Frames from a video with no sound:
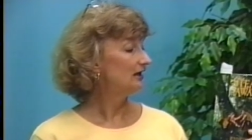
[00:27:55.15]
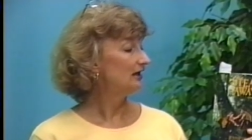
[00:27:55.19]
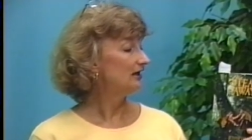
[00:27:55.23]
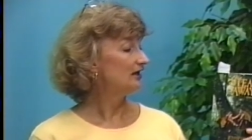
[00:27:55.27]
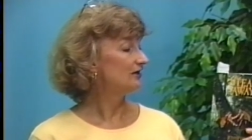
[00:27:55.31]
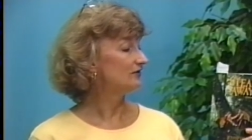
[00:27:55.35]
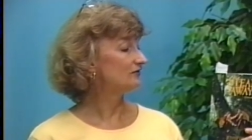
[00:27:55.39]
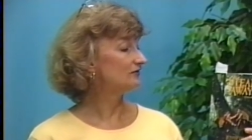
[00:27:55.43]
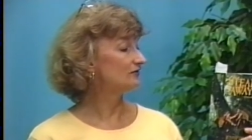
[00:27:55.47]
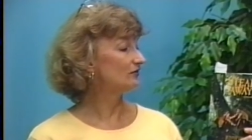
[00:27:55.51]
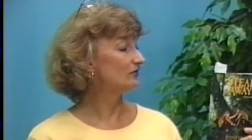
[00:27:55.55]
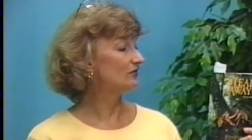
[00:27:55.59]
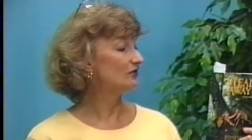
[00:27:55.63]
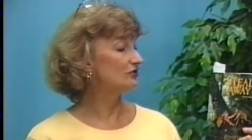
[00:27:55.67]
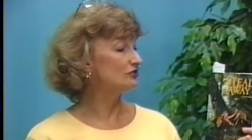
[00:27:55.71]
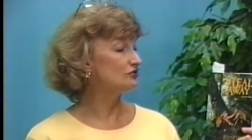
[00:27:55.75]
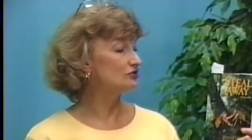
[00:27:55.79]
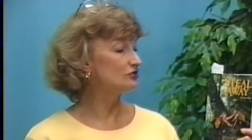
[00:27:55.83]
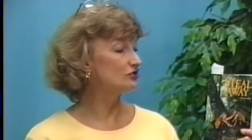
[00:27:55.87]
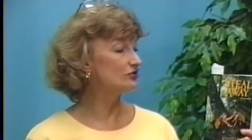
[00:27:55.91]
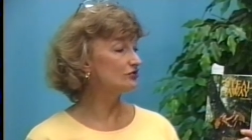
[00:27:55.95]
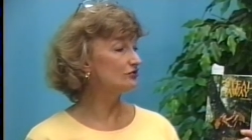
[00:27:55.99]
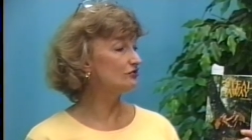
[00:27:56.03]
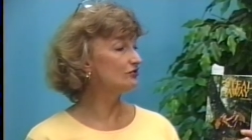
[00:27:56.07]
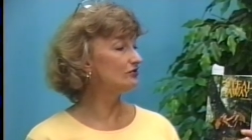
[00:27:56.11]
And so the
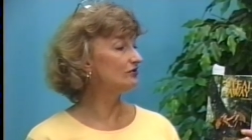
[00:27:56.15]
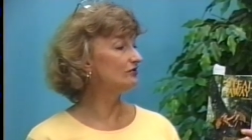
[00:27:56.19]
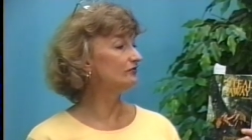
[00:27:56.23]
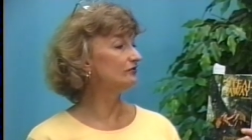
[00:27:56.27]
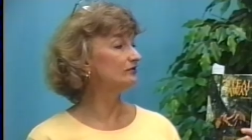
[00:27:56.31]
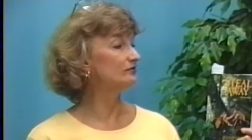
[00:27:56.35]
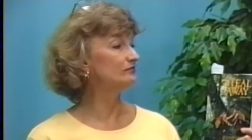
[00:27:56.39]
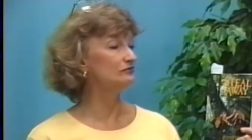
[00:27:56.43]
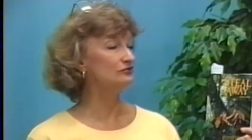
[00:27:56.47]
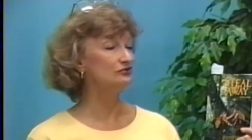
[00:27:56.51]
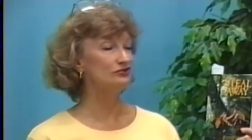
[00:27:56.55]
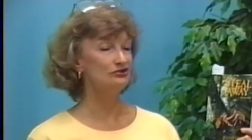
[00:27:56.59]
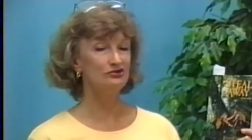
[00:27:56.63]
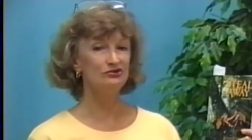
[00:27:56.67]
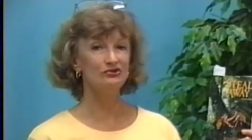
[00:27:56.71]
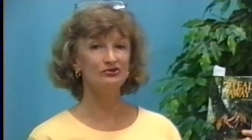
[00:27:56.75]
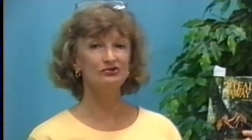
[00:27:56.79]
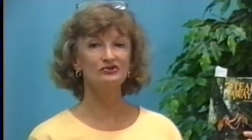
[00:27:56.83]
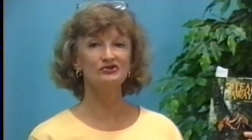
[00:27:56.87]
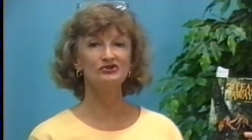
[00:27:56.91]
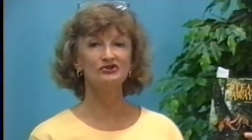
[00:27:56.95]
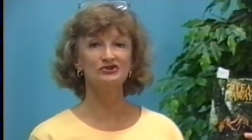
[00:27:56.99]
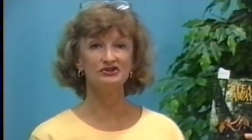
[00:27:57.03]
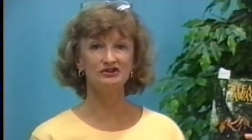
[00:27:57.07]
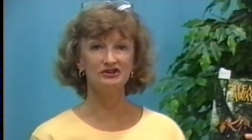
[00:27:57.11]
two of them do
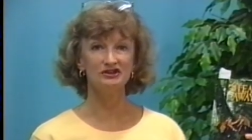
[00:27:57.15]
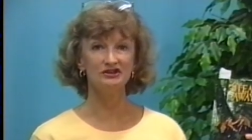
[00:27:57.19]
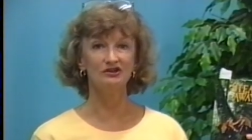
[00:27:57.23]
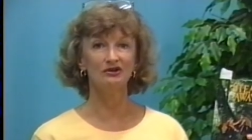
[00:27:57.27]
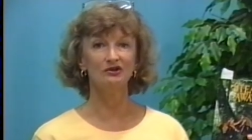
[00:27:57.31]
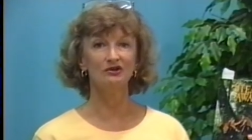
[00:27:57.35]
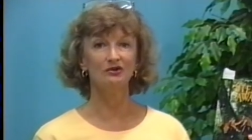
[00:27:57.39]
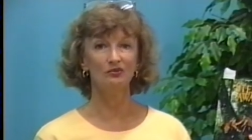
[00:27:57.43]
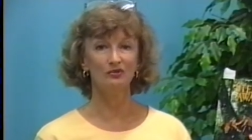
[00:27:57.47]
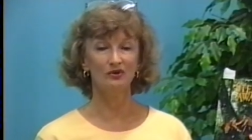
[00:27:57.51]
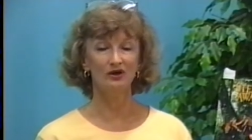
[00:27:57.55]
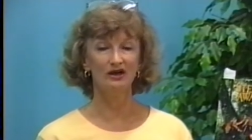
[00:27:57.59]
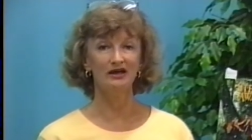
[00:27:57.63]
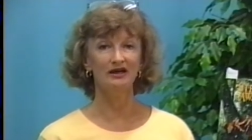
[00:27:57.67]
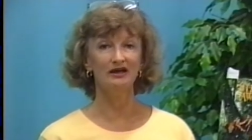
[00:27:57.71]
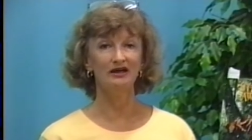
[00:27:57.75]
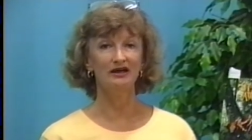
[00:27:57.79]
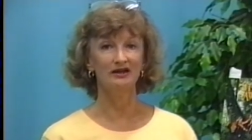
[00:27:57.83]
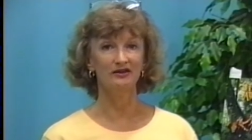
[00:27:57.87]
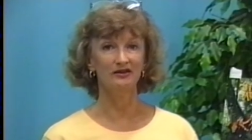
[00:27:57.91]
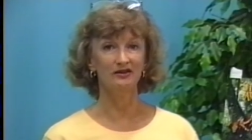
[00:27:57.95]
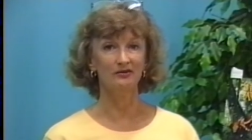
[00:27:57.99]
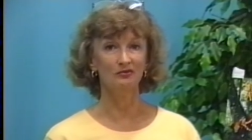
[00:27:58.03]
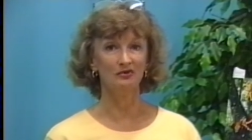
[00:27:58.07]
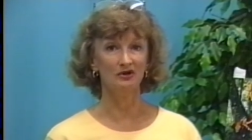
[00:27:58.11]
steal away
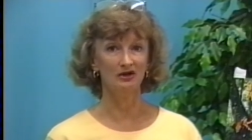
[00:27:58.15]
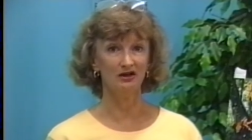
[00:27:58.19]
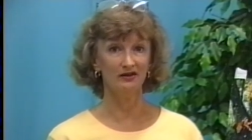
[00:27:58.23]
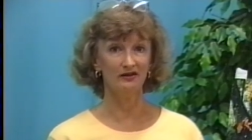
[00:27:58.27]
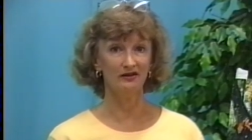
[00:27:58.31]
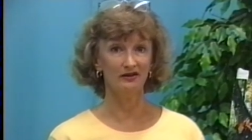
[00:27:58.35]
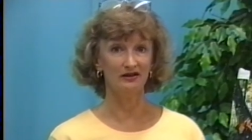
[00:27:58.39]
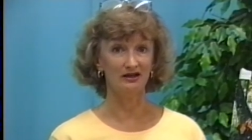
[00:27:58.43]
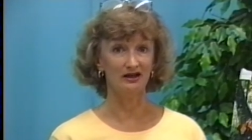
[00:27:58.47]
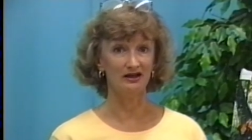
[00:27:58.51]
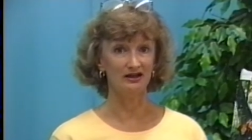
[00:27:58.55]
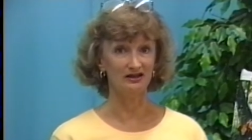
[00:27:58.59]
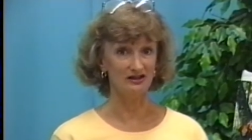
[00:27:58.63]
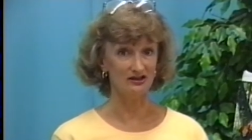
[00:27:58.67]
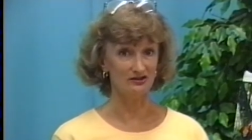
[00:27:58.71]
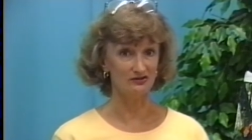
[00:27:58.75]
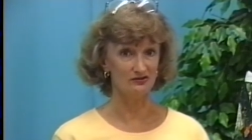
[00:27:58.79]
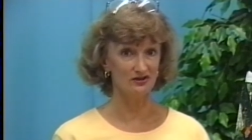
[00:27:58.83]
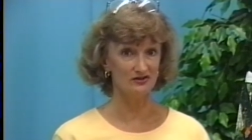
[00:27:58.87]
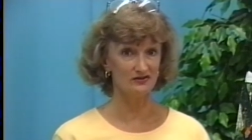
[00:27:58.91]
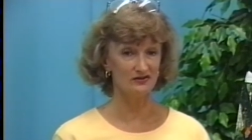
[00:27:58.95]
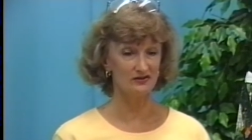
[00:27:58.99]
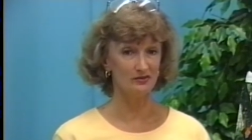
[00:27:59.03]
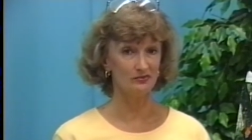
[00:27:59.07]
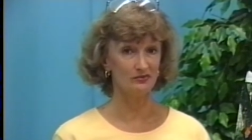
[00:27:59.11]
in the middle of the night. They
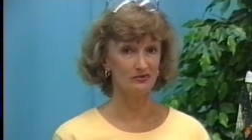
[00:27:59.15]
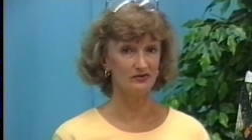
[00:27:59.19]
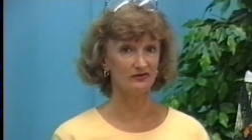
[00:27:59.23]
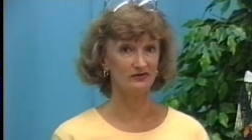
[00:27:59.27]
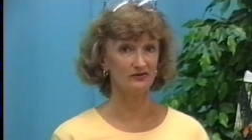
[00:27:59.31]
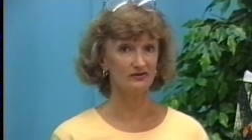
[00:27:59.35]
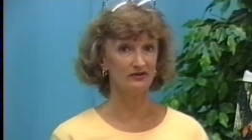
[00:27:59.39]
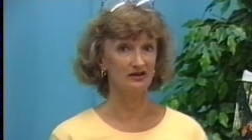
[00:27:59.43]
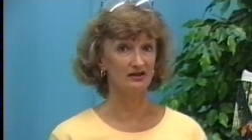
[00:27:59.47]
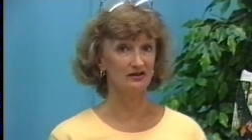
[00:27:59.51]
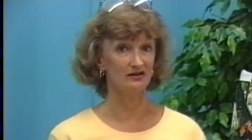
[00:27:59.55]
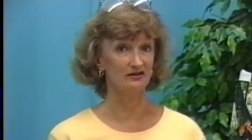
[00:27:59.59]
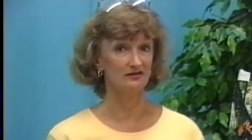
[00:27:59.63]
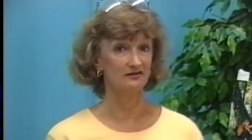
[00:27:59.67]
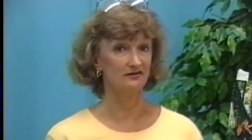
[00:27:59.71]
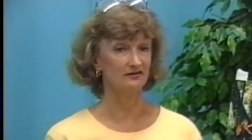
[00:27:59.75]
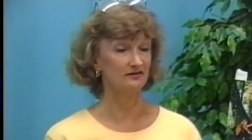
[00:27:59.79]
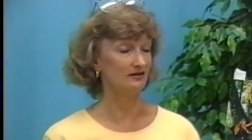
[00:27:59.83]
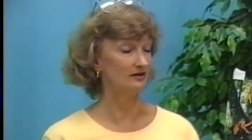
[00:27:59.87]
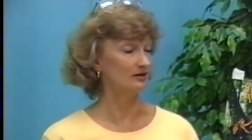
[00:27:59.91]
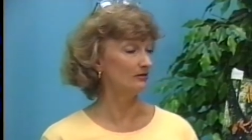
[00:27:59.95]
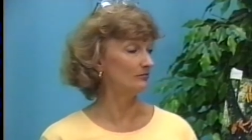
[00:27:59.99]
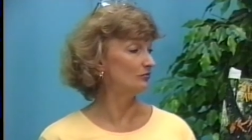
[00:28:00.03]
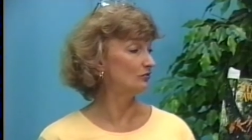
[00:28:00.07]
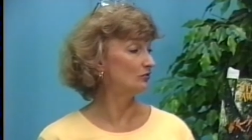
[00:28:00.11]
dress up as, as
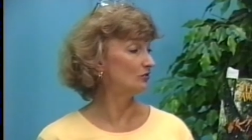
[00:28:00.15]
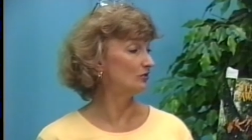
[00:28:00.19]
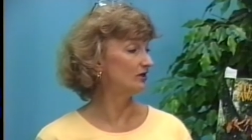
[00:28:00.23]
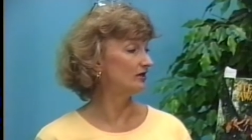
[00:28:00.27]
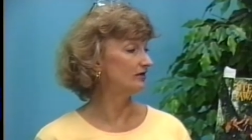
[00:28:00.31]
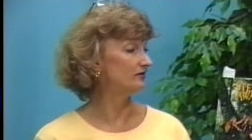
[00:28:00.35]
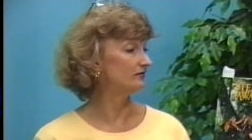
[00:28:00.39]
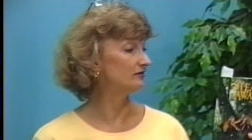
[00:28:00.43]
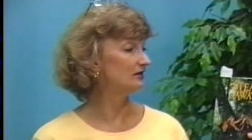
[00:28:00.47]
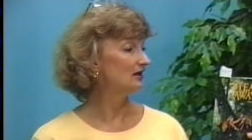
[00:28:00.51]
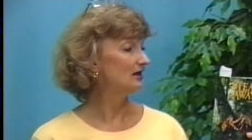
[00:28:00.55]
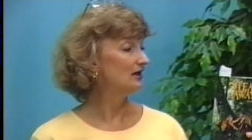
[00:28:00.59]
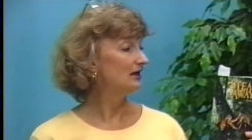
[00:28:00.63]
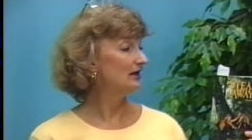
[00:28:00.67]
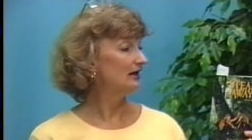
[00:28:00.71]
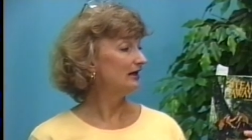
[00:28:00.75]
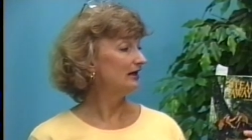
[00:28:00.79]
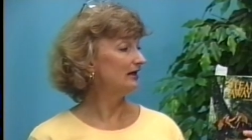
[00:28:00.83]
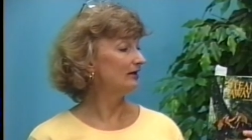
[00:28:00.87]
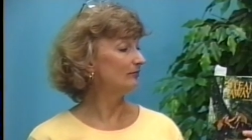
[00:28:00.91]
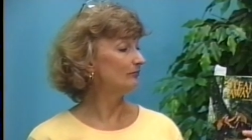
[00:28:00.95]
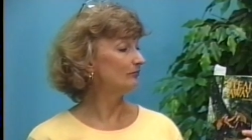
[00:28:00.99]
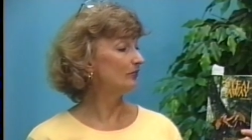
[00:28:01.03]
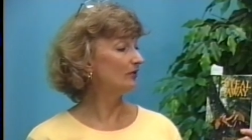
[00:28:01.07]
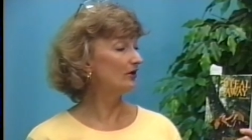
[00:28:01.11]
uh, boys.
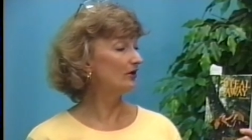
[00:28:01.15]
And